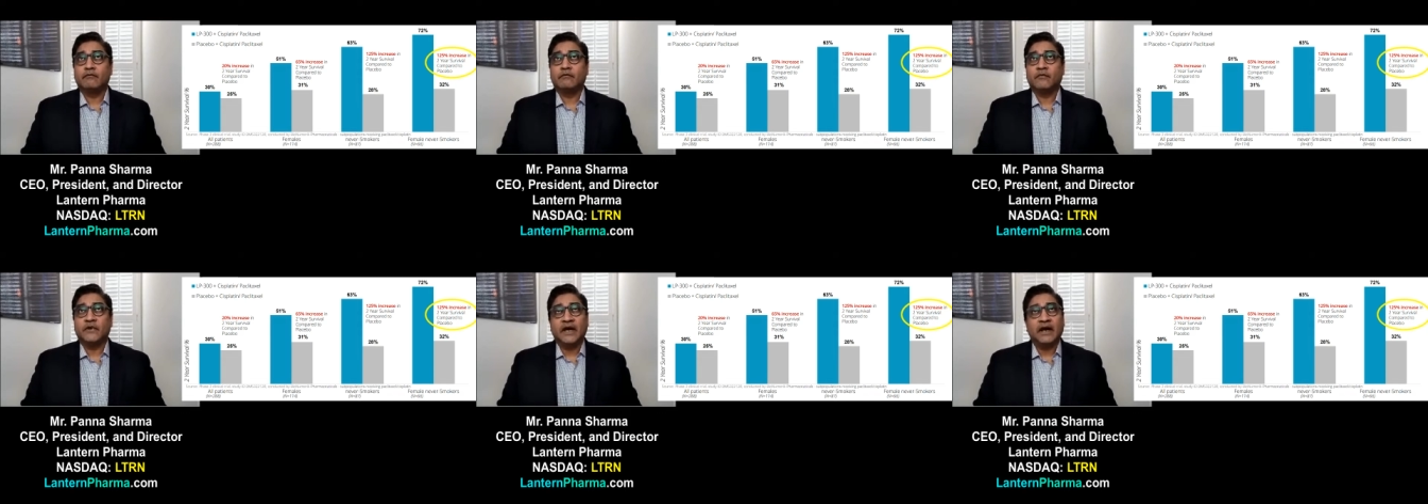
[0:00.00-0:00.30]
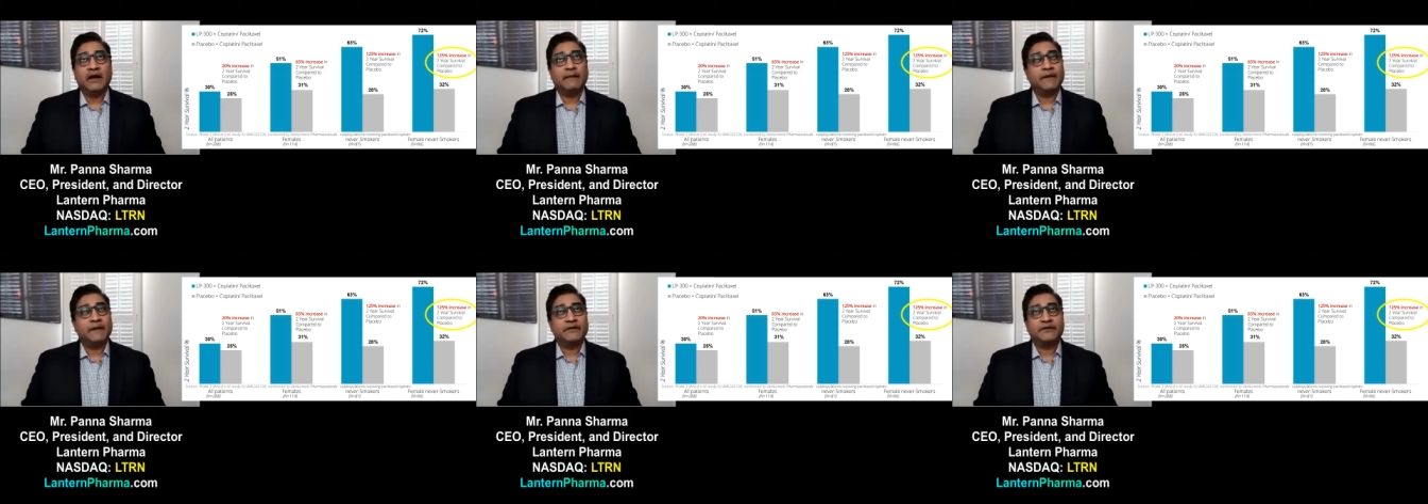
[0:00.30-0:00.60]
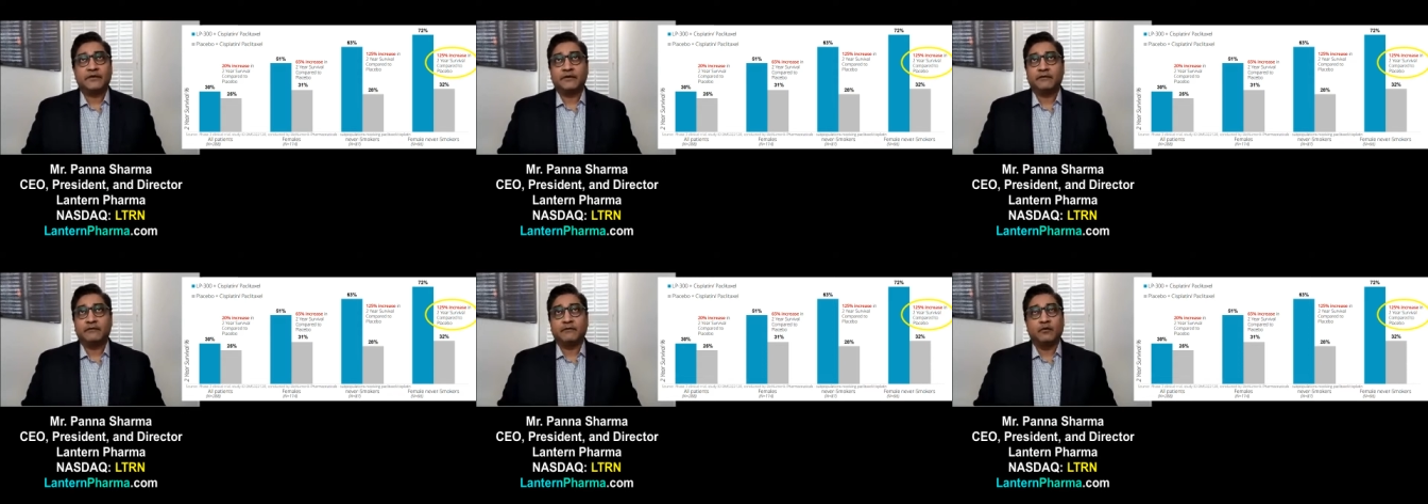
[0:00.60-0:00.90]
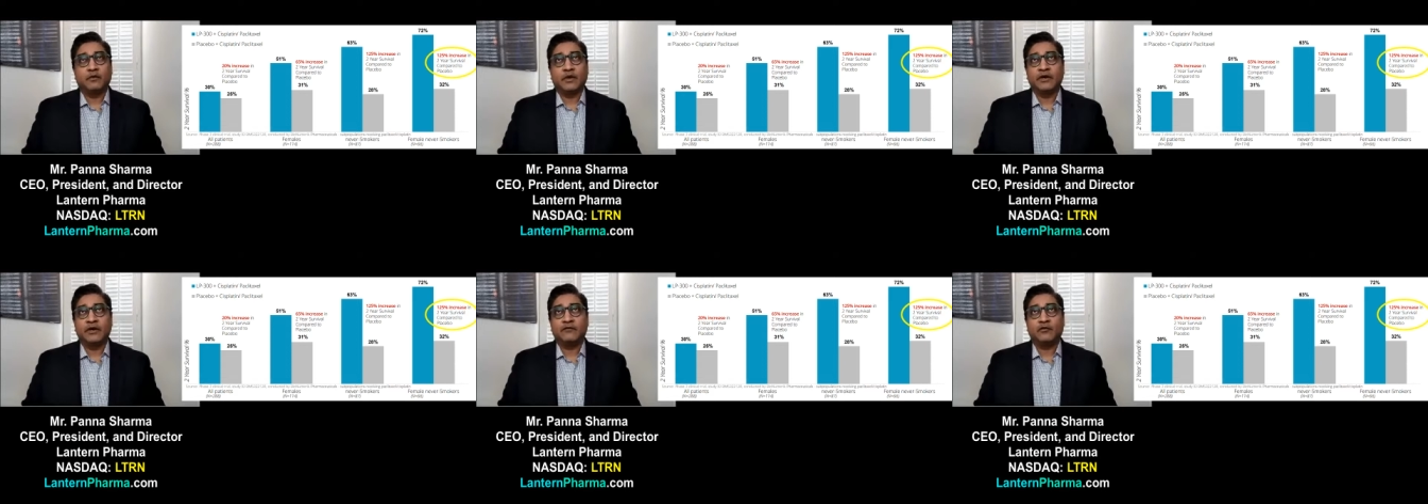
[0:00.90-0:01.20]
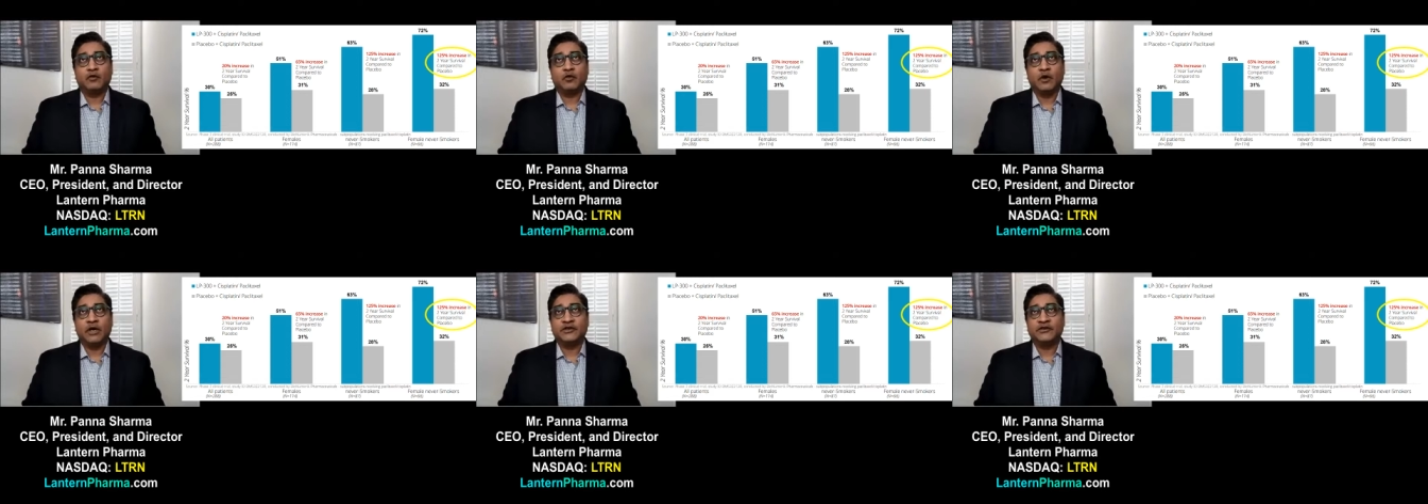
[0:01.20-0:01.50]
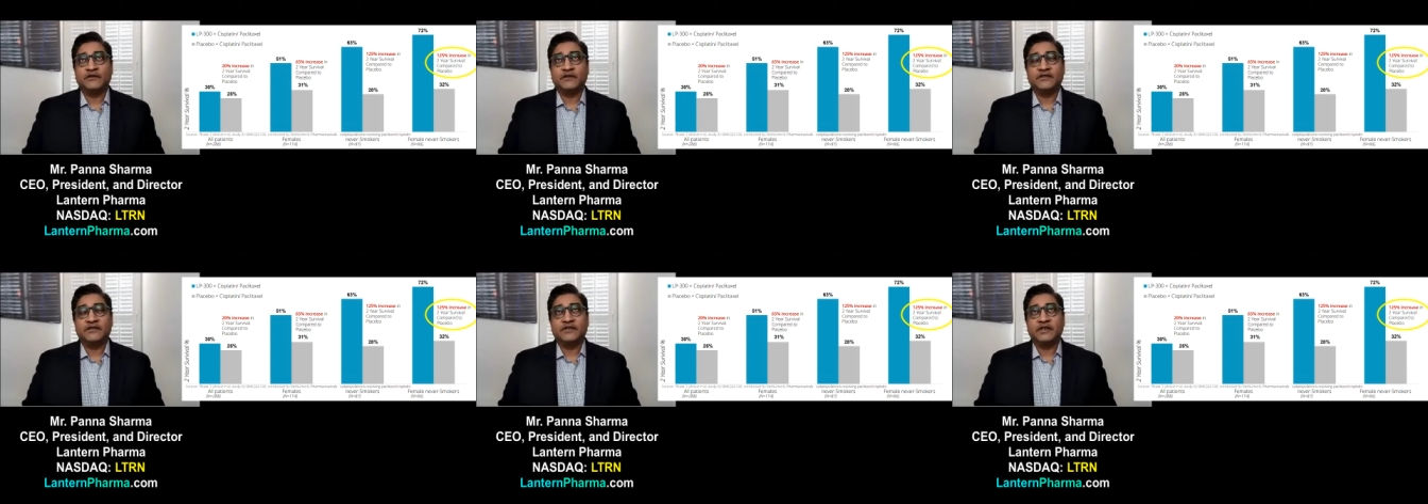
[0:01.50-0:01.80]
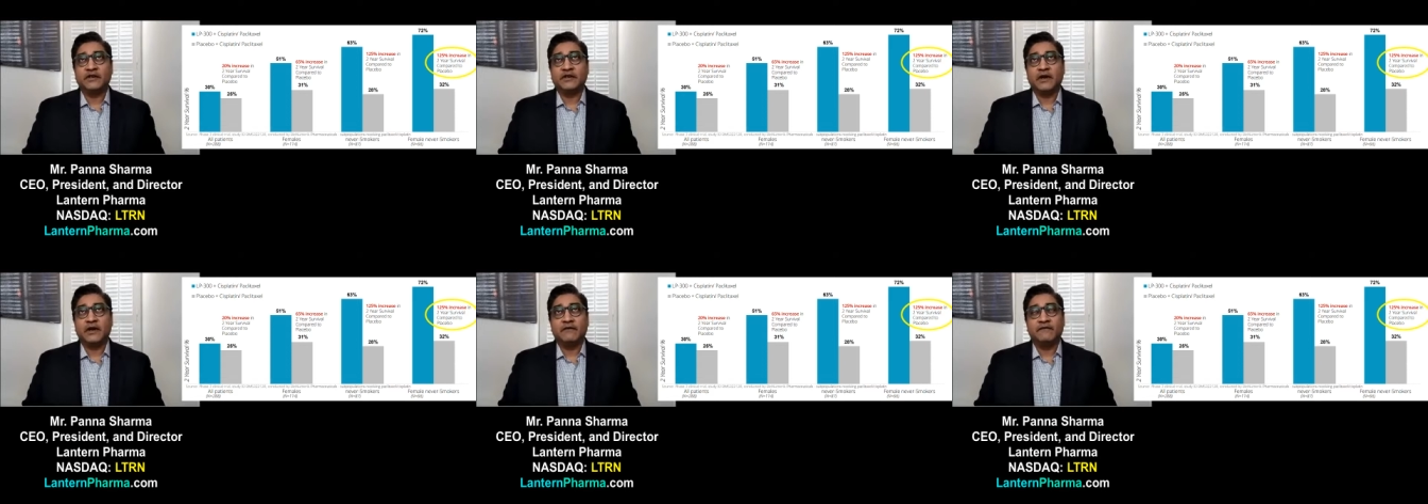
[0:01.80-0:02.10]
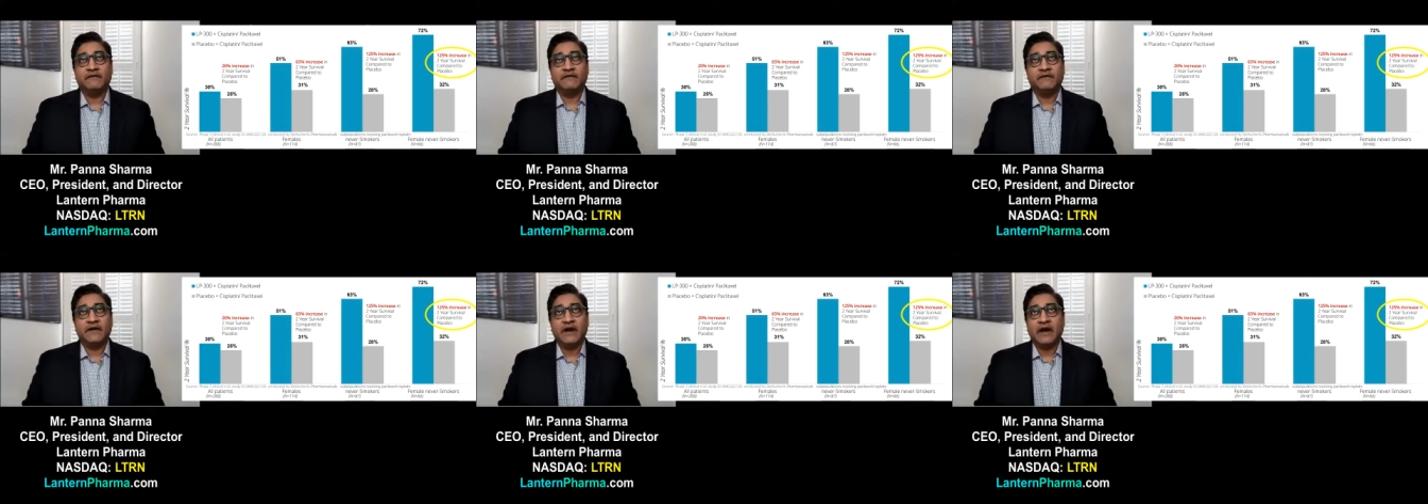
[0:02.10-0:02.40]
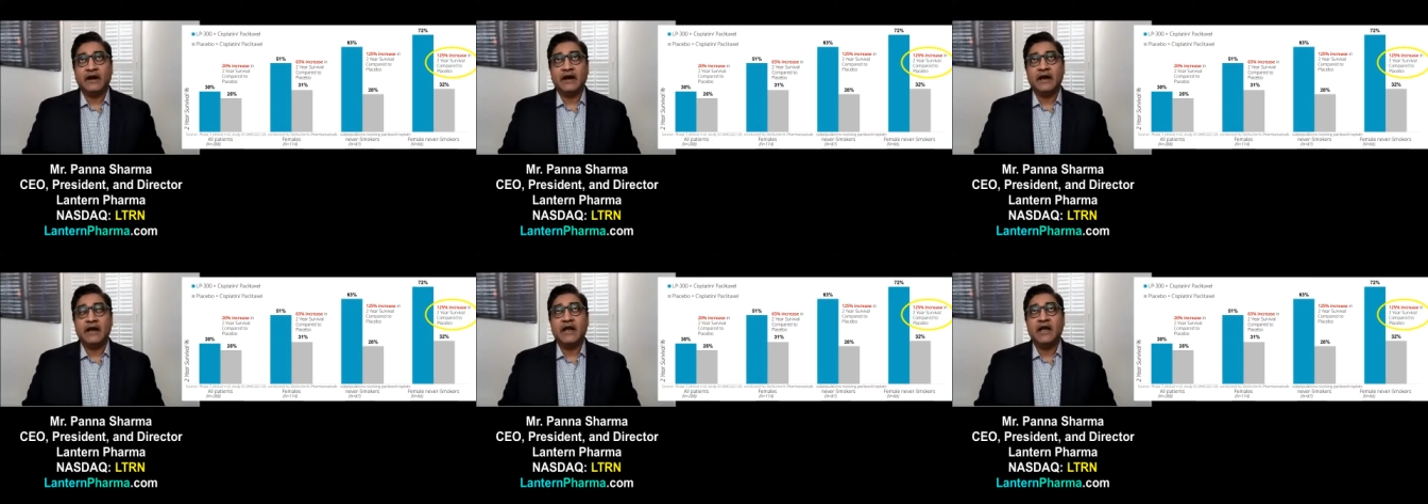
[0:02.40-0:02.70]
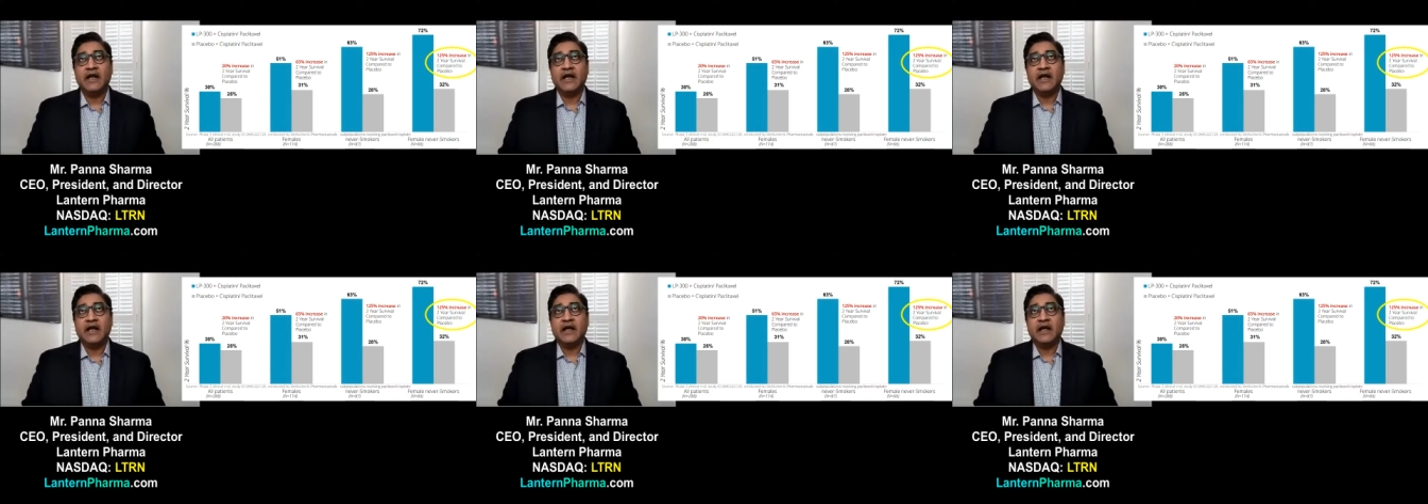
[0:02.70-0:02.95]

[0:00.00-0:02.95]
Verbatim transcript: Yeah, that's a wonderful question. This is a very